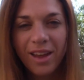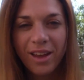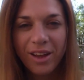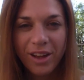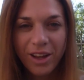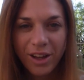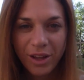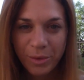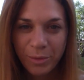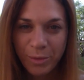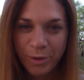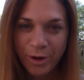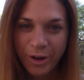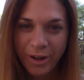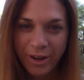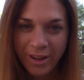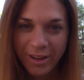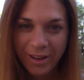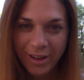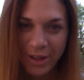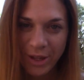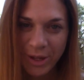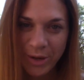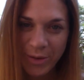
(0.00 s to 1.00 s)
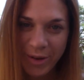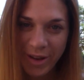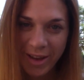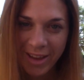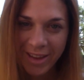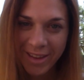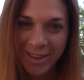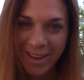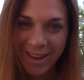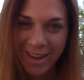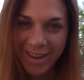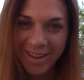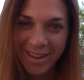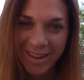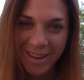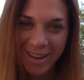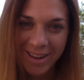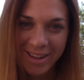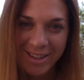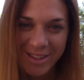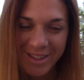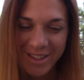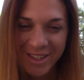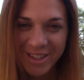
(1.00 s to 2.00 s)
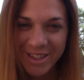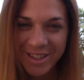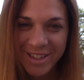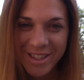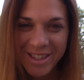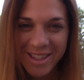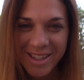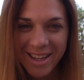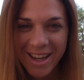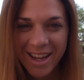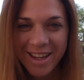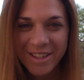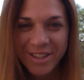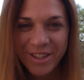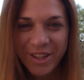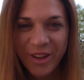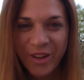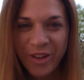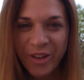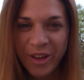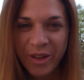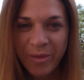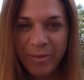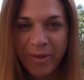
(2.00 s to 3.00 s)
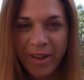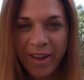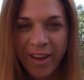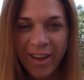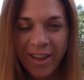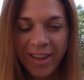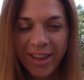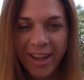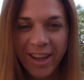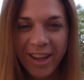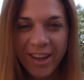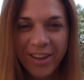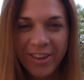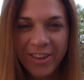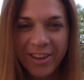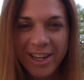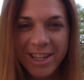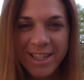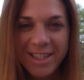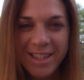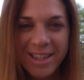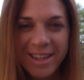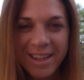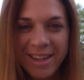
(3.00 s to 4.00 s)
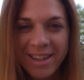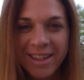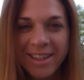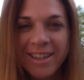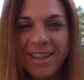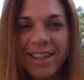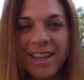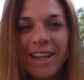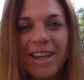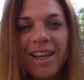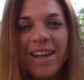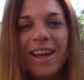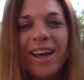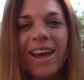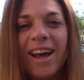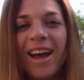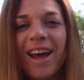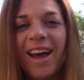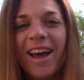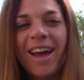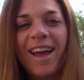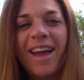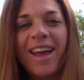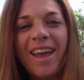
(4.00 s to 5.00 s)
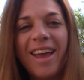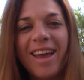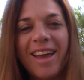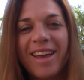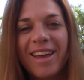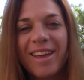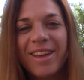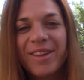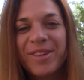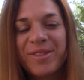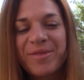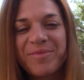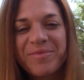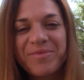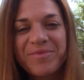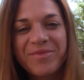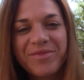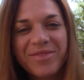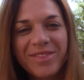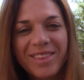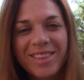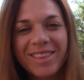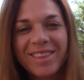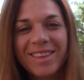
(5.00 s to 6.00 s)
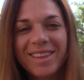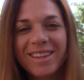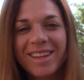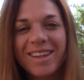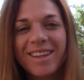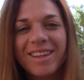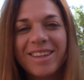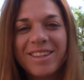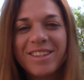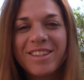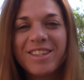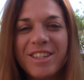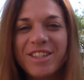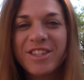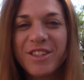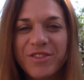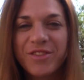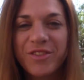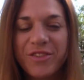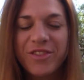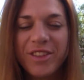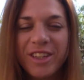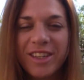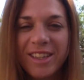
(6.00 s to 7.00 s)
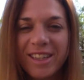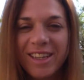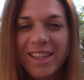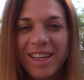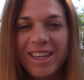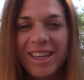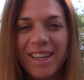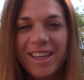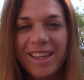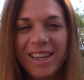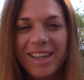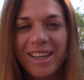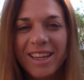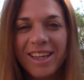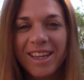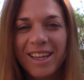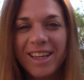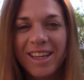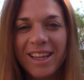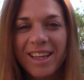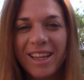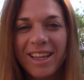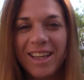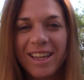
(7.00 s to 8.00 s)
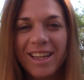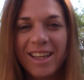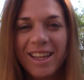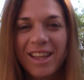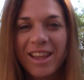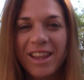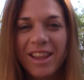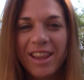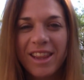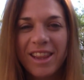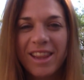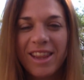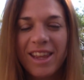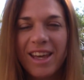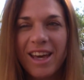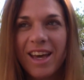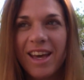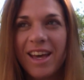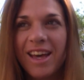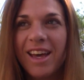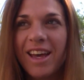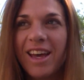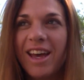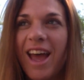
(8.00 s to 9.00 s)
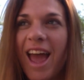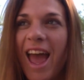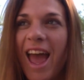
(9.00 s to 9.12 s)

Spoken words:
Good morning, all you enlightened hustlers. How's it going? Mahalia Grace here. I am just feeling the